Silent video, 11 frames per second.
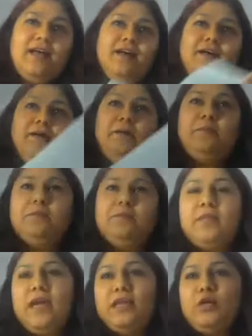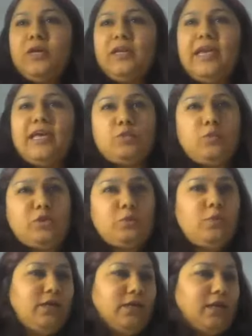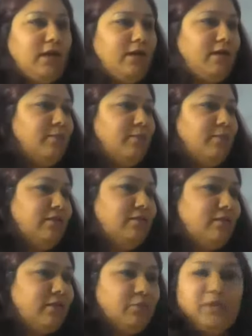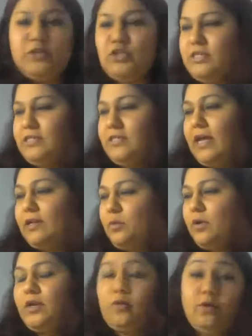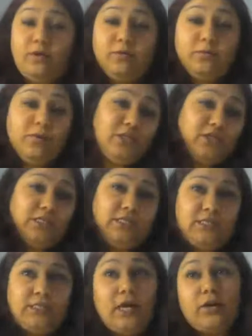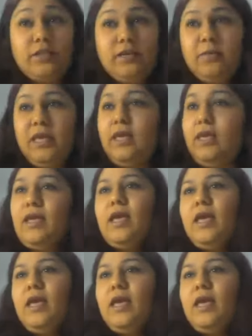And you can guess which one, whether she's the elder one or whether she's younger than me.